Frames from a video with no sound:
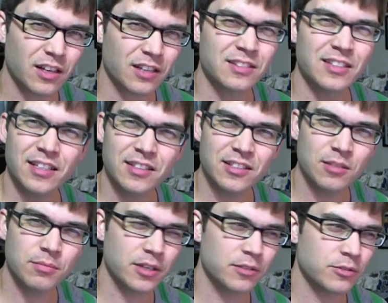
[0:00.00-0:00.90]

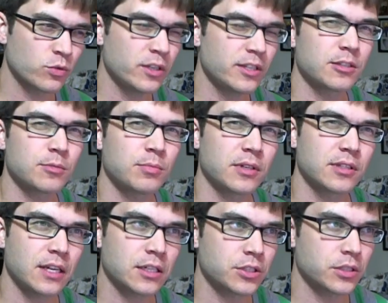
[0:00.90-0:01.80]
teensy bit of sweetness, but
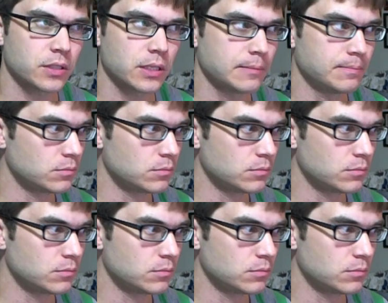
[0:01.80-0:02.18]
it's actually